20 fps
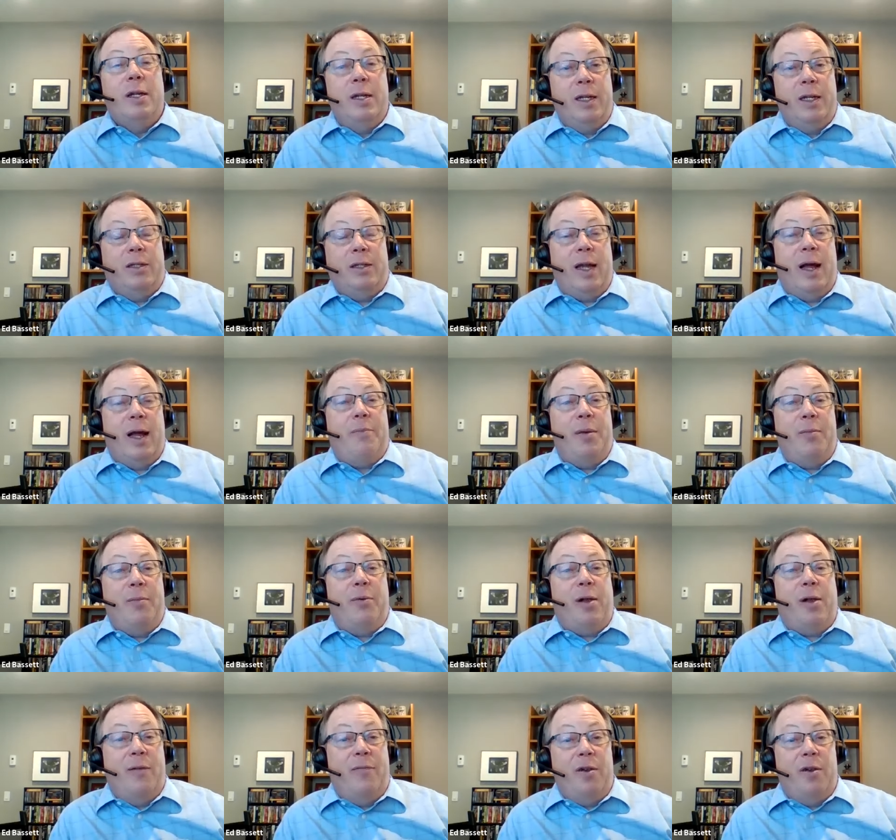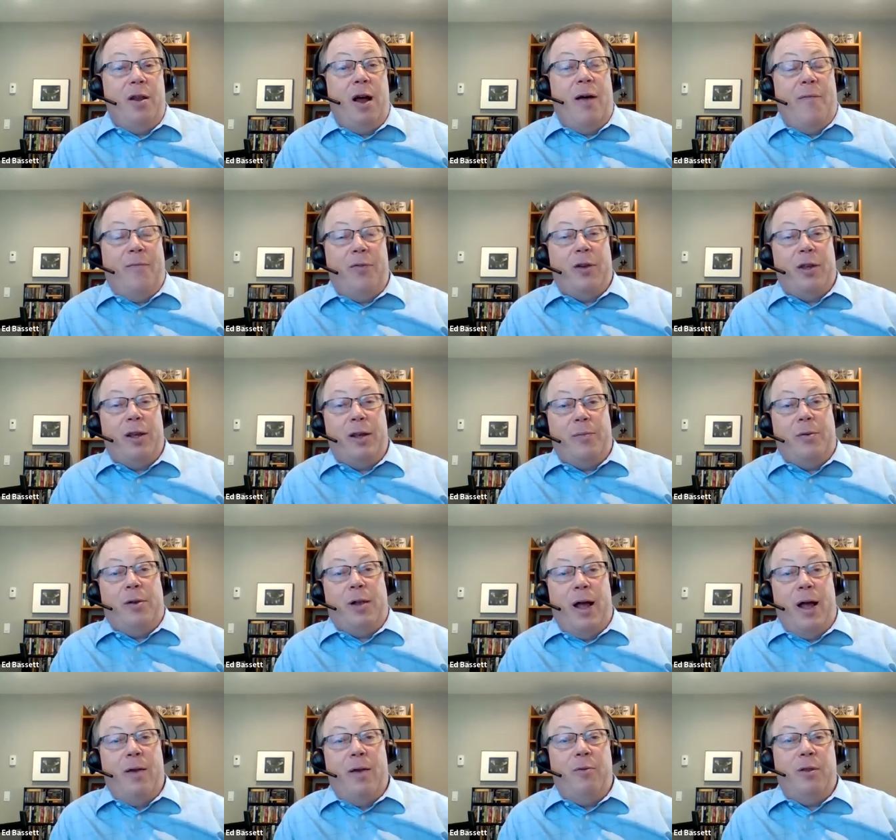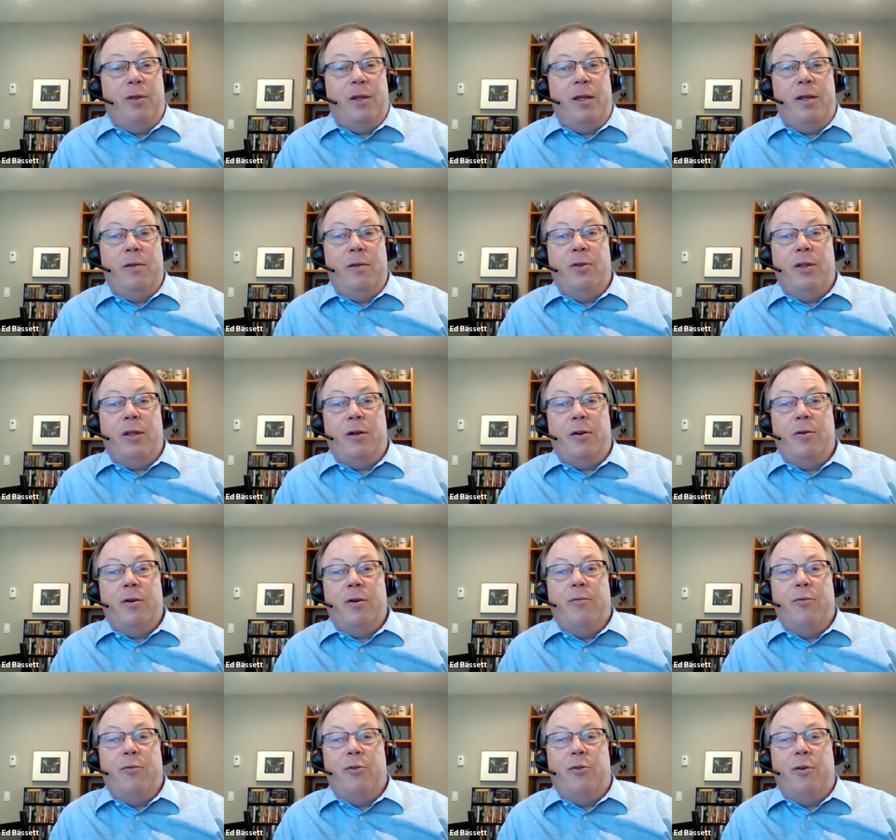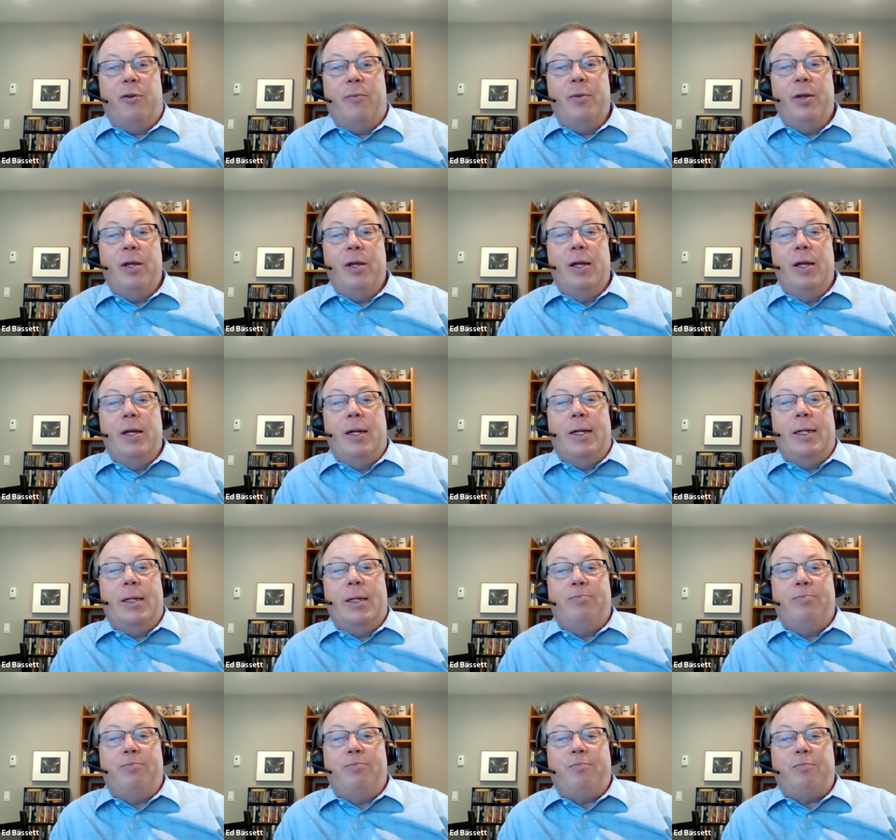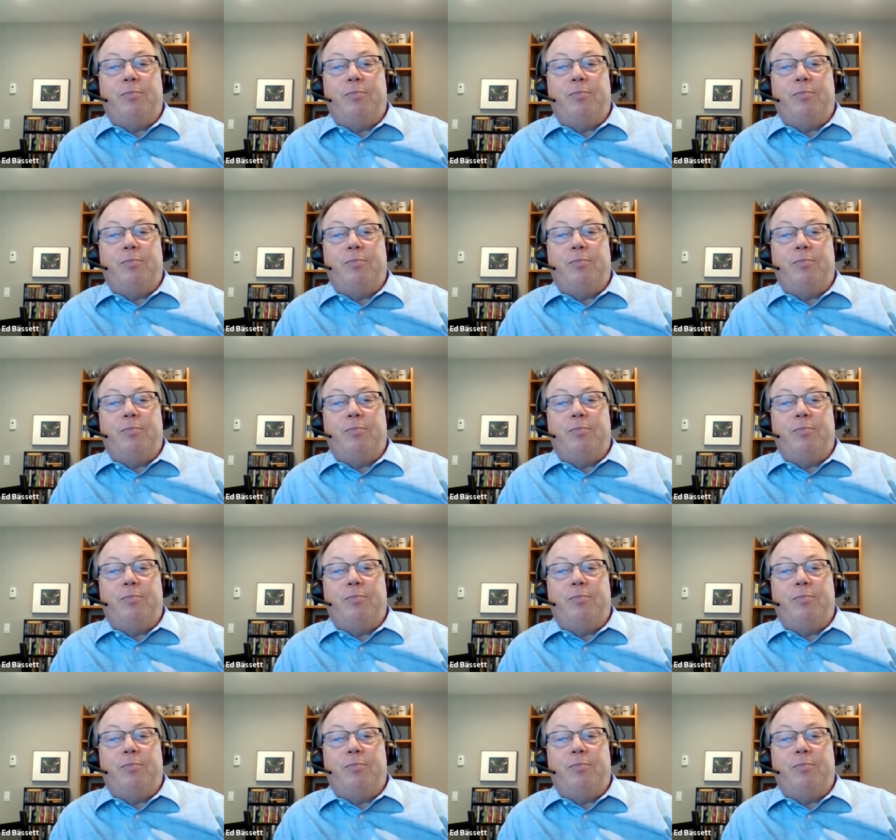is that people have not fully complied with the with the current rule um,